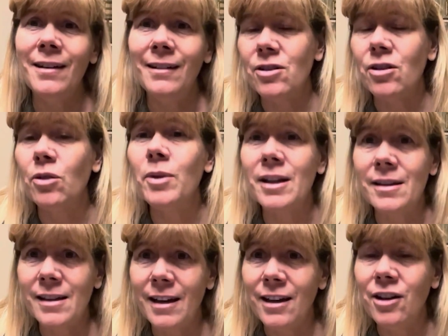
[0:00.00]
So that we
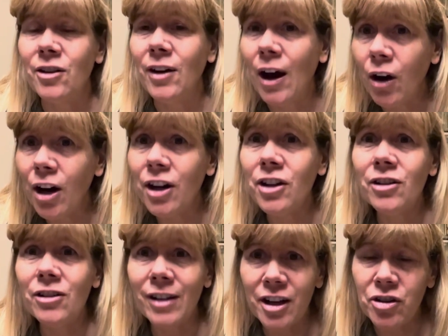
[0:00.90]
could say, you know, how are
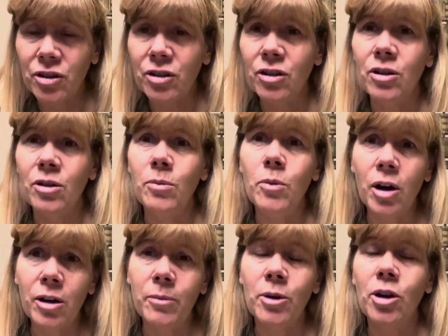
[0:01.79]
you? Glad you're home.
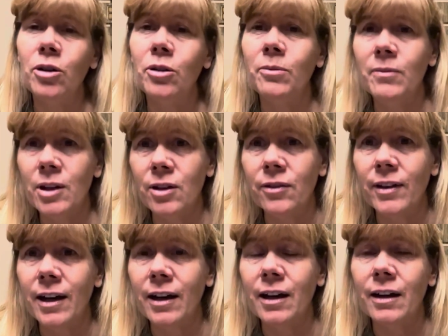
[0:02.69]
Welcome home. You know,
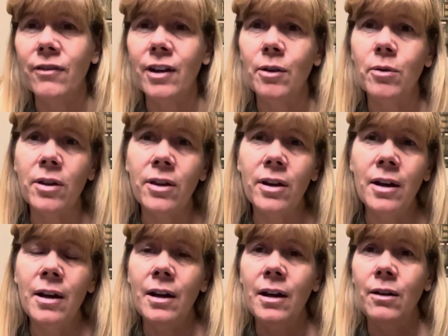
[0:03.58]
that kind of thing. With
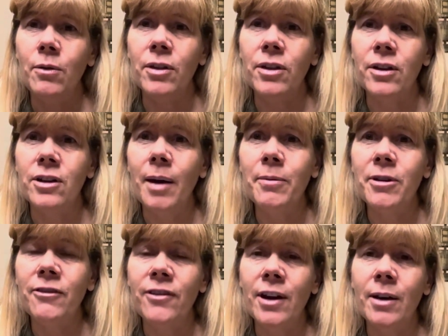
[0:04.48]
with
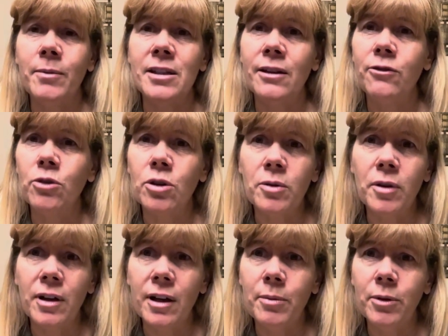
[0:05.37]
adoptive families, I've worked
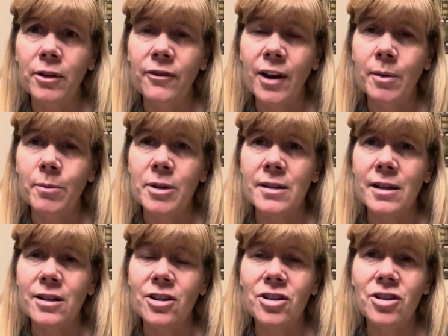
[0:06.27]
with a couple of families
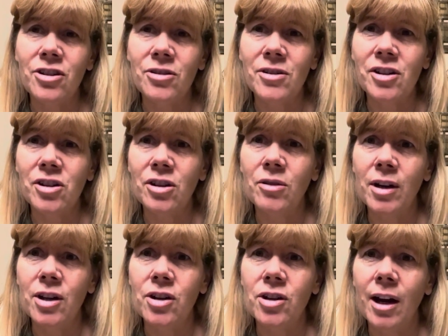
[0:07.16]
that just do such a
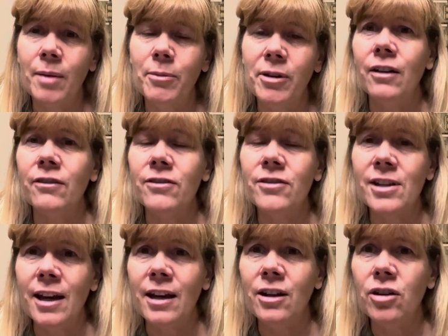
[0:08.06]
great job of
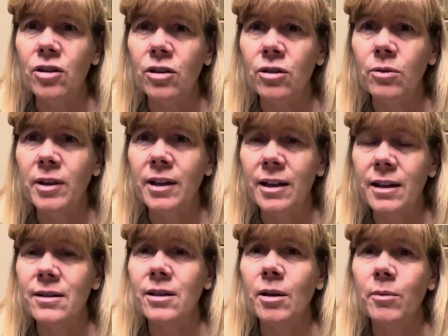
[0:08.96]
saying, you know, when the
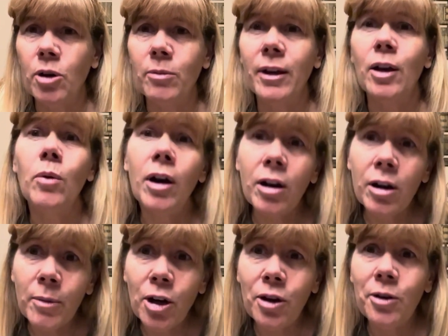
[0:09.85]
kids come home, like,
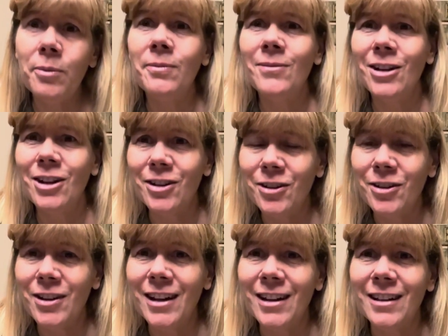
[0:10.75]
welcome home, you
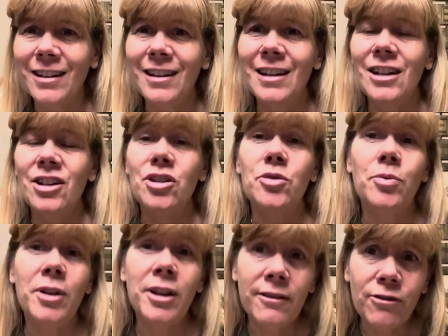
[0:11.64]
know, and just
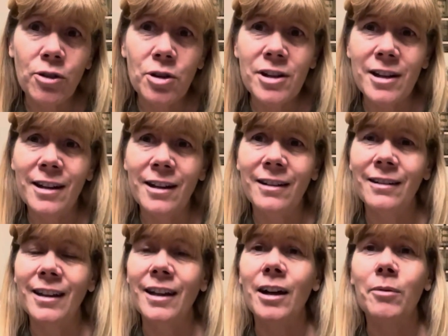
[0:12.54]
reinforcing,
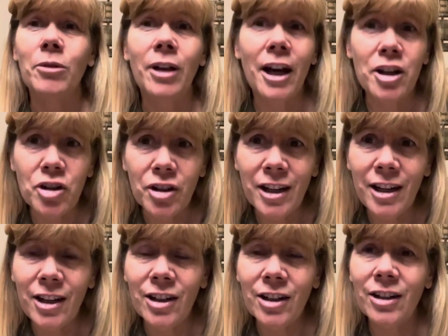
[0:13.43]
like, I'm glad you're
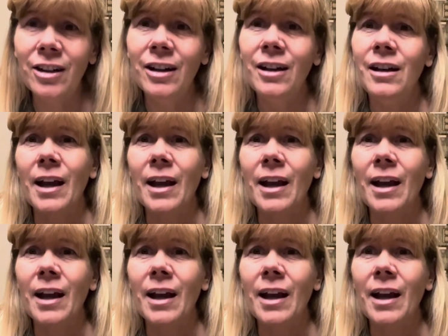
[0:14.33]
here.